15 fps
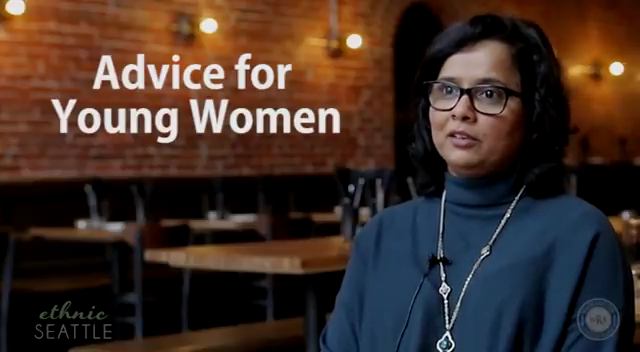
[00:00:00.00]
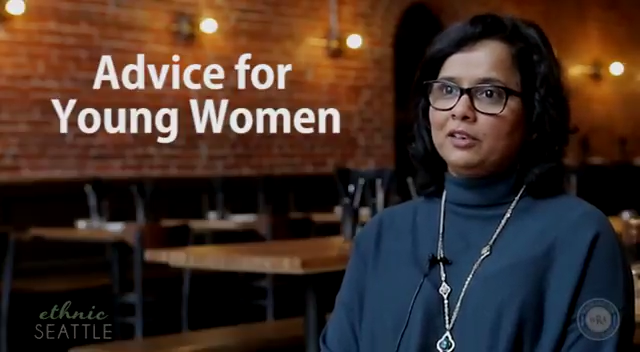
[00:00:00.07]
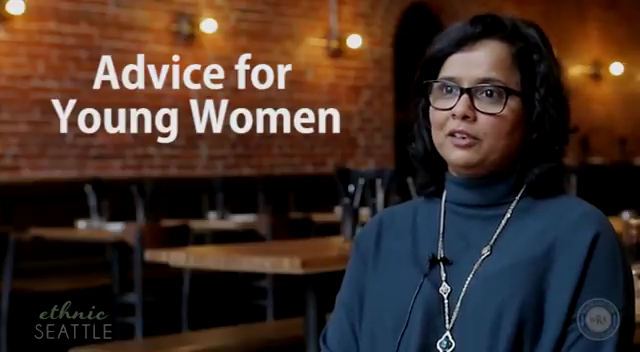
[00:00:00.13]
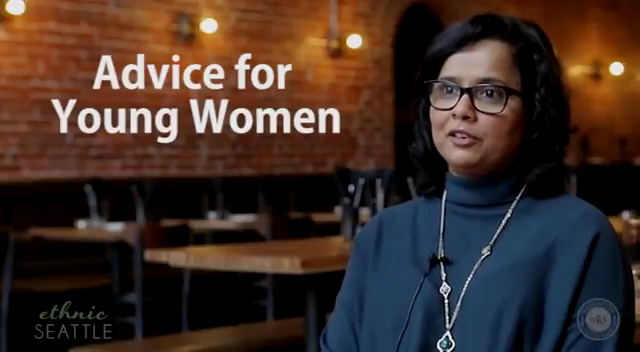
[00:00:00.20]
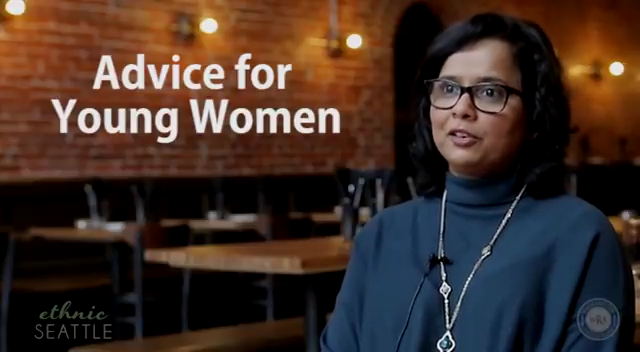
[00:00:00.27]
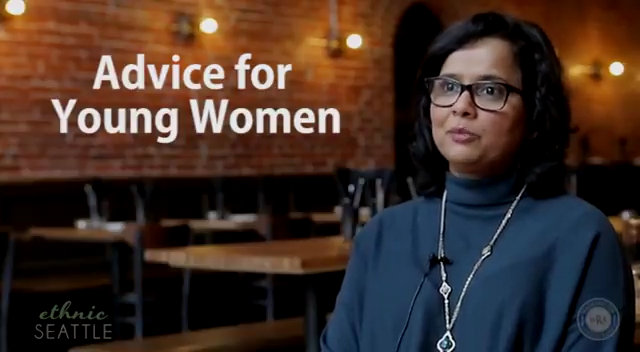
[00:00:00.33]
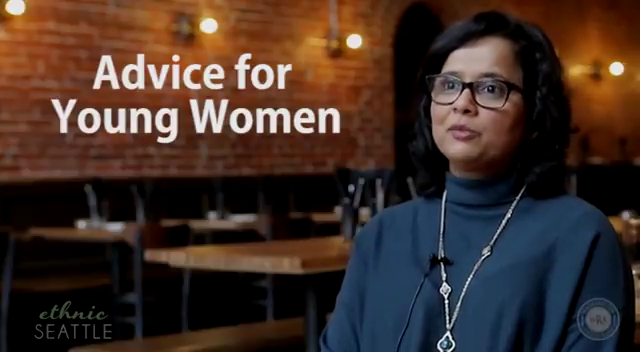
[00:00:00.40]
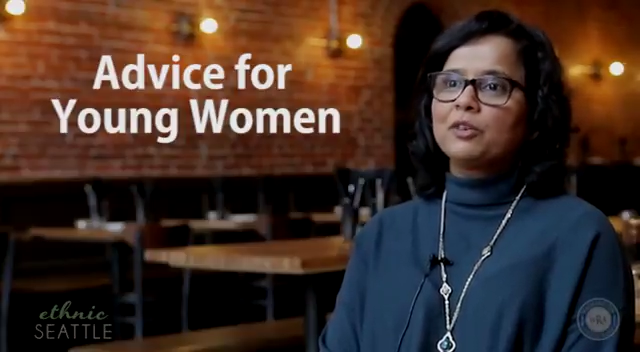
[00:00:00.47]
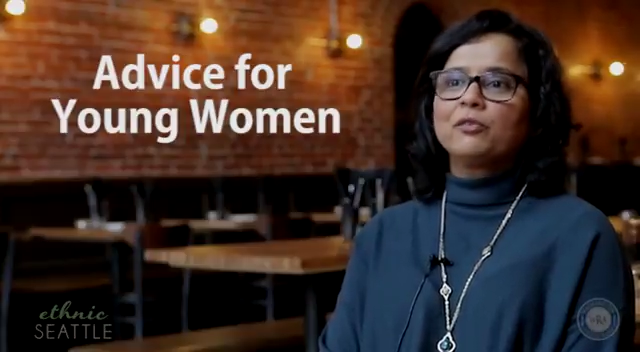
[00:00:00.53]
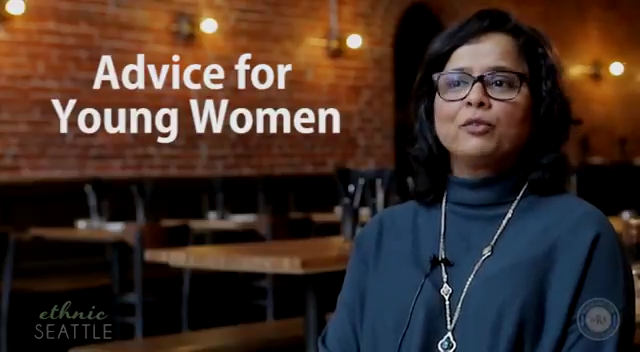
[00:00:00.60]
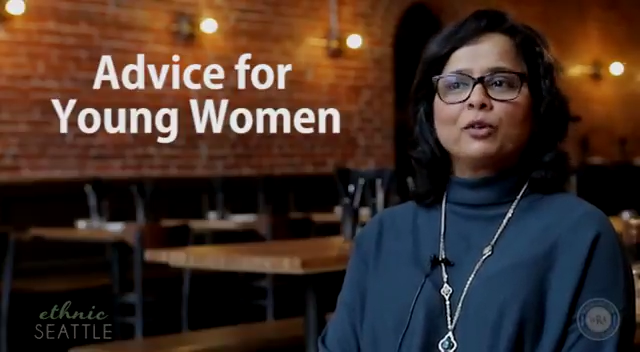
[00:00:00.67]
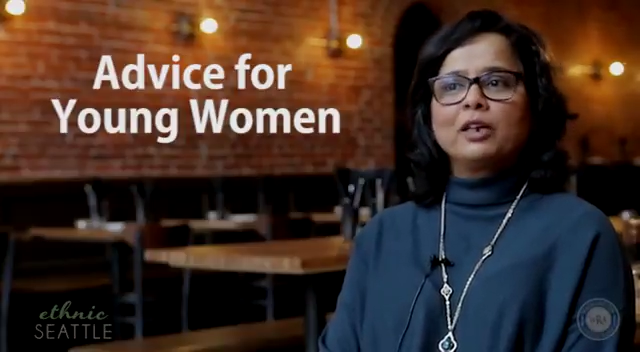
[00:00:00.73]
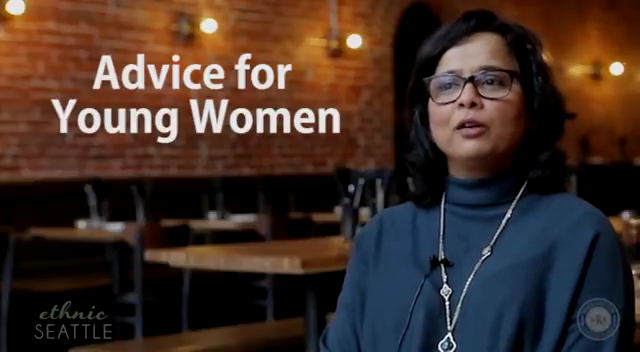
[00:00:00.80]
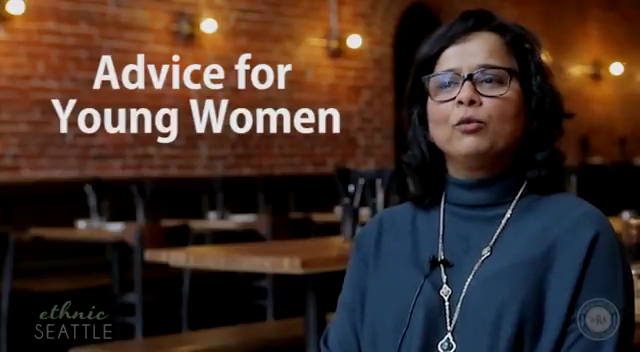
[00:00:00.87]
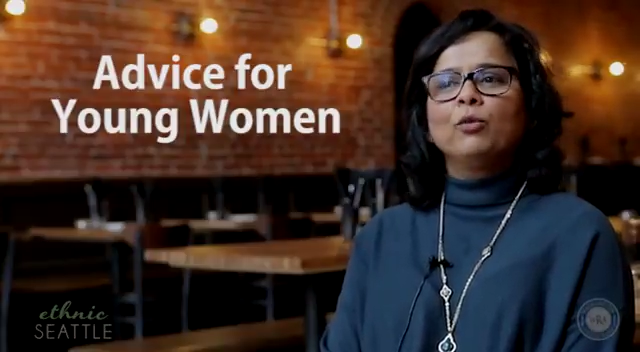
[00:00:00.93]
in terms of,
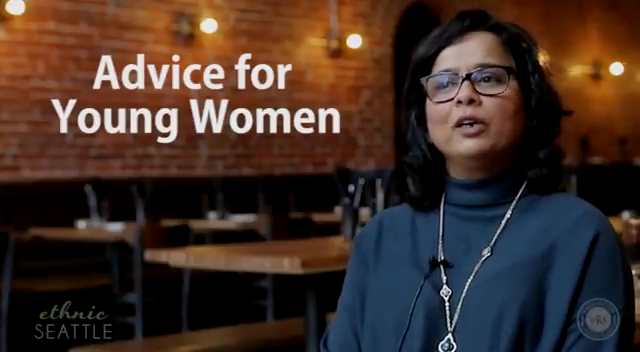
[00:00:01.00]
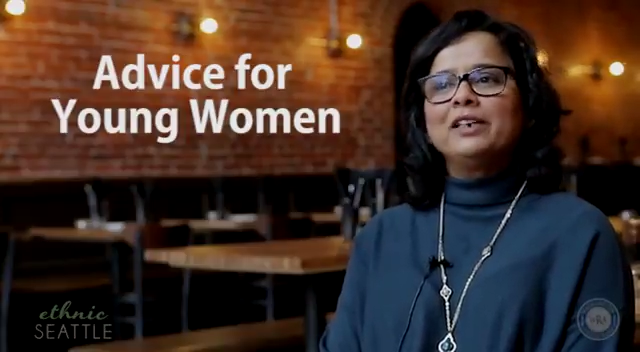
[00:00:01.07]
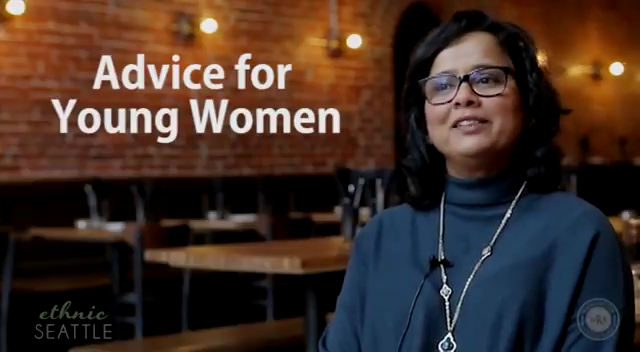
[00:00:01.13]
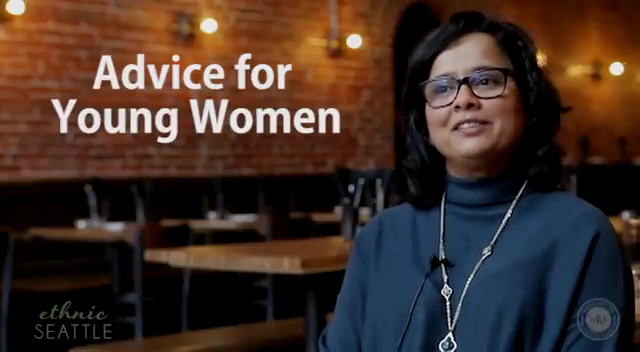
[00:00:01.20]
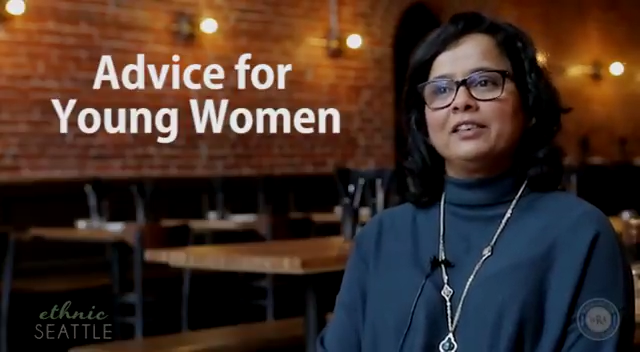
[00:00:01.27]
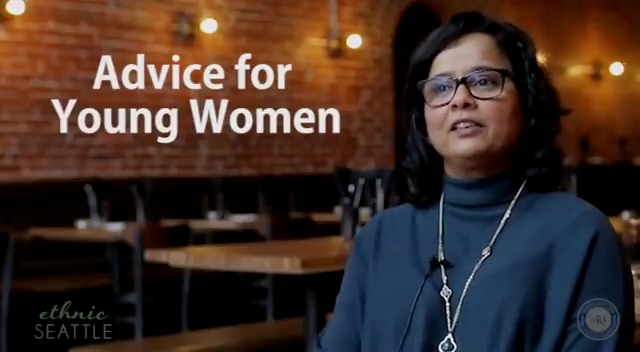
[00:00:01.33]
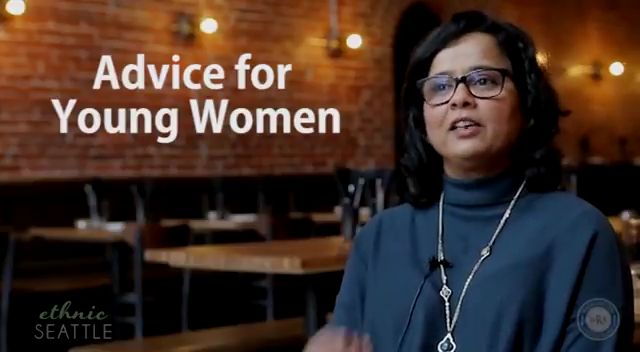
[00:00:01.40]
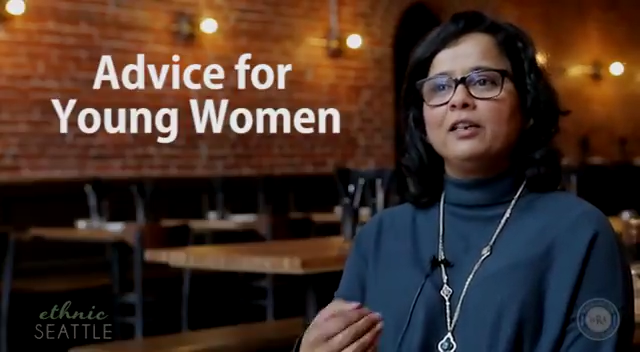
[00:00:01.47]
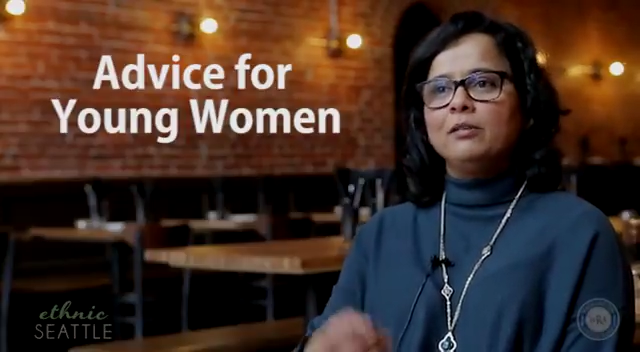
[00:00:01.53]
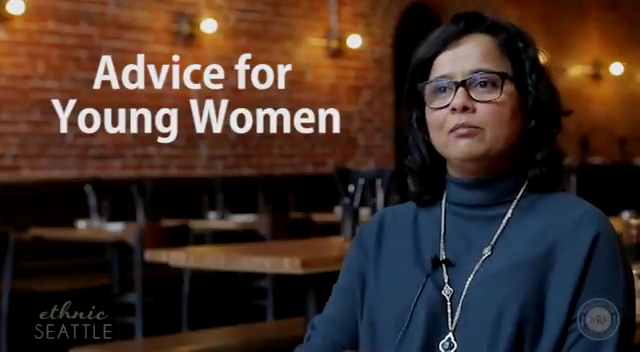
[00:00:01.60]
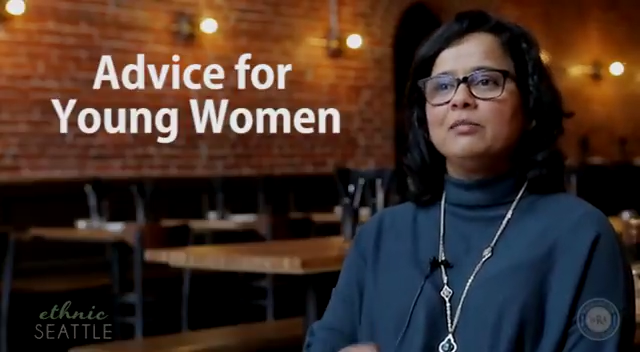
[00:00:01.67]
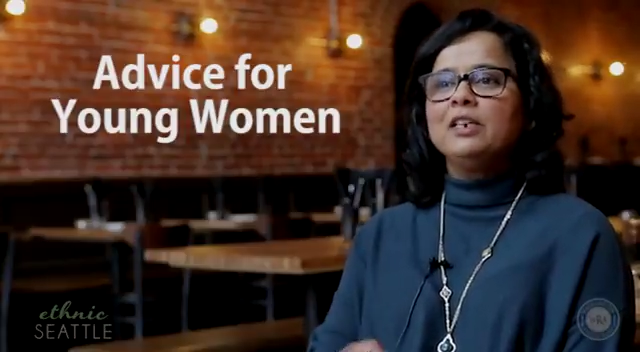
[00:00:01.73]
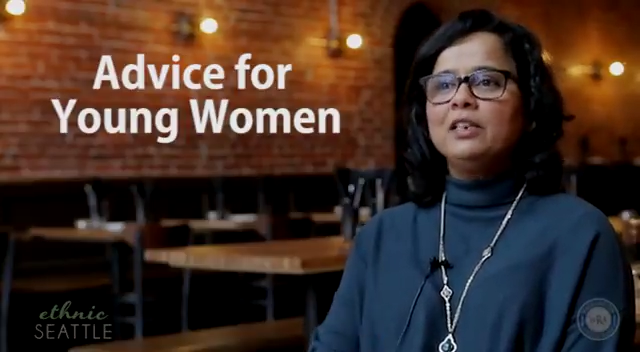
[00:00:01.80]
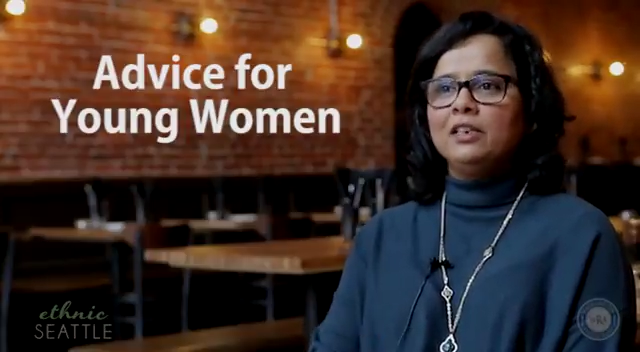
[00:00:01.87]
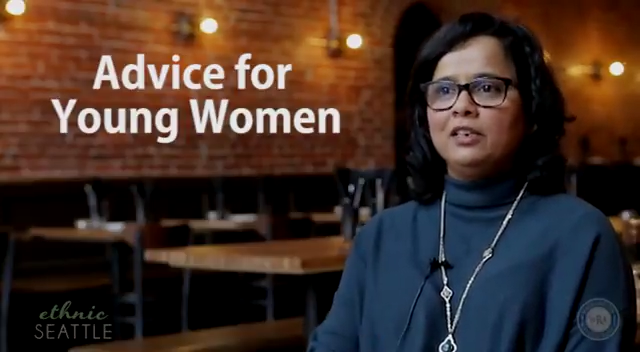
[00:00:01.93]
okay, what is it
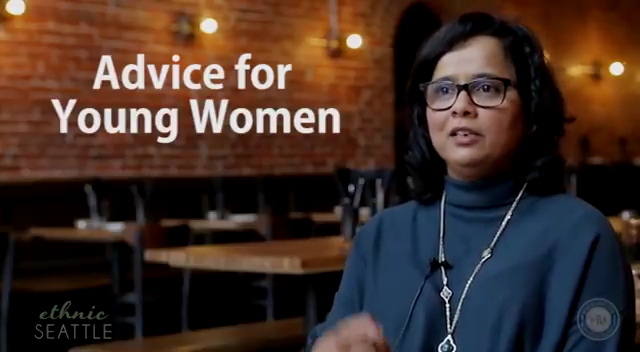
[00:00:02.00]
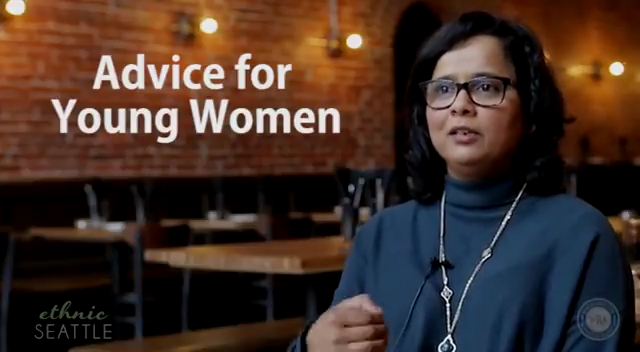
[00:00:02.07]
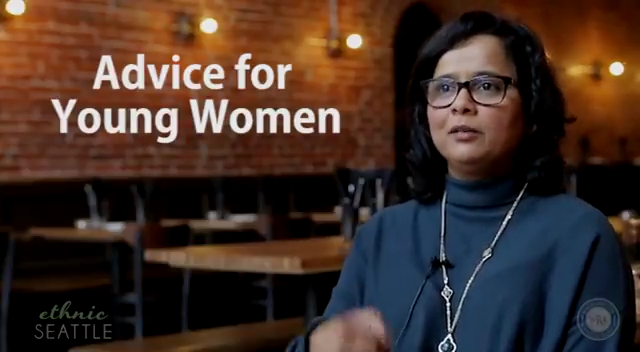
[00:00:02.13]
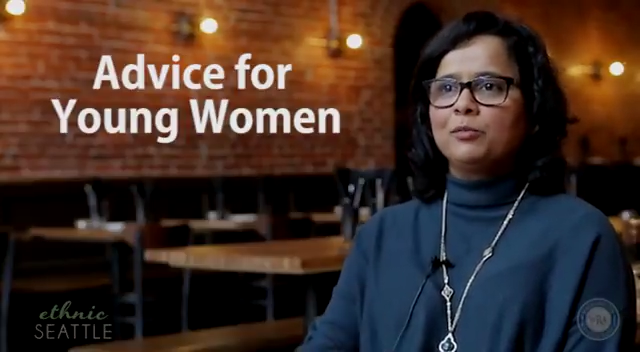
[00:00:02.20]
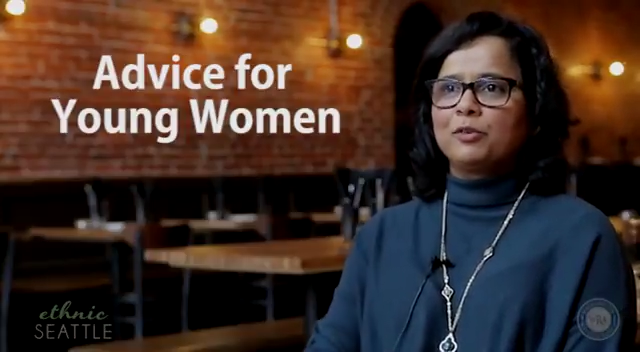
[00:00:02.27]
in me